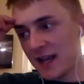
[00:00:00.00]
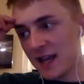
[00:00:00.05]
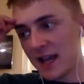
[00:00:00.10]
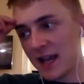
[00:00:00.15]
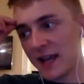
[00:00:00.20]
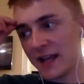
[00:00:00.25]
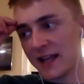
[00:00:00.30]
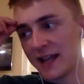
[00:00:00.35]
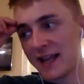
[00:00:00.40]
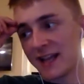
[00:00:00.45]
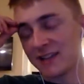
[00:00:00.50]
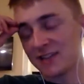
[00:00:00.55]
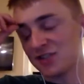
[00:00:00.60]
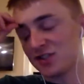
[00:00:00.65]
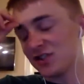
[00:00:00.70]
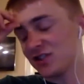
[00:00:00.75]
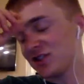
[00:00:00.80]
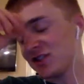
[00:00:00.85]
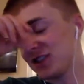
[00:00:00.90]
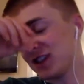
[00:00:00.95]
it's
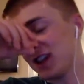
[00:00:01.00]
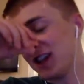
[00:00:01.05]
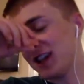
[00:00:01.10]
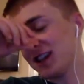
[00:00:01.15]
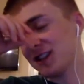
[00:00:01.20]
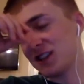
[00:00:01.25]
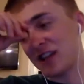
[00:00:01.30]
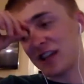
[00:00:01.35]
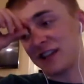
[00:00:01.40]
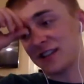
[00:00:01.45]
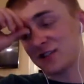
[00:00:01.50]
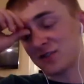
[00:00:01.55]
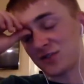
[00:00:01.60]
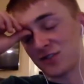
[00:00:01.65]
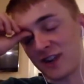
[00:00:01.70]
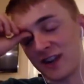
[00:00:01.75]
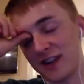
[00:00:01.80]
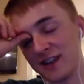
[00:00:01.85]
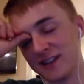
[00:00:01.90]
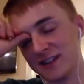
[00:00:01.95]
just it's
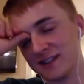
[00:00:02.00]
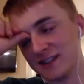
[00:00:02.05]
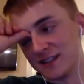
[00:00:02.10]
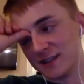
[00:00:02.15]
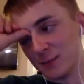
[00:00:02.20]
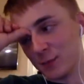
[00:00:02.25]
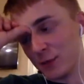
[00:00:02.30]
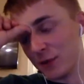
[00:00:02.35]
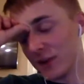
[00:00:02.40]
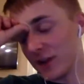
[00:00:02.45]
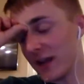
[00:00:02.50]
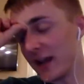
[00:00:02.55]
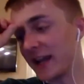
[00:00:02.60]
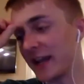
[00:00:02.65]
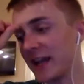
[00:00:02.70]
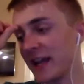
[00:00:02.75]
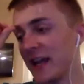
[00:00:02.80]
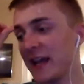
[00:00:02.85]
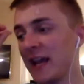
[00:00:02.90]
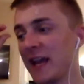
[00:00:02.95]
crazy, but
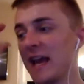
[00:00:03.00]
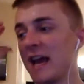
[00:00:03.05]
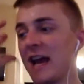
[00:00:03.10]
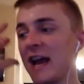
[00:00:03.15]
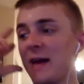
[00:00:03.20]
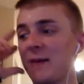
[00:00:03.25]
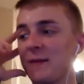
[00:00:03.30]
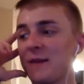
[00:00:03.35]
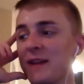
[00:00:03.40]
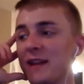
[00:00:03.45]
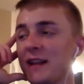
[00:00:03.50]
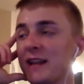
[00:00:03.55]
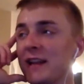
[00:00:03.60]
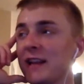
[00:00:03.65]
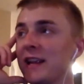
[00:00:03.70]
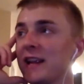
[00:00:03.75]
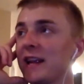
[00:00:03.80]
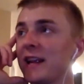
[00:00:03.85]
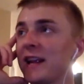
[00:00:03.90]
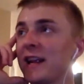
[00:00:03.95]
like, I mean,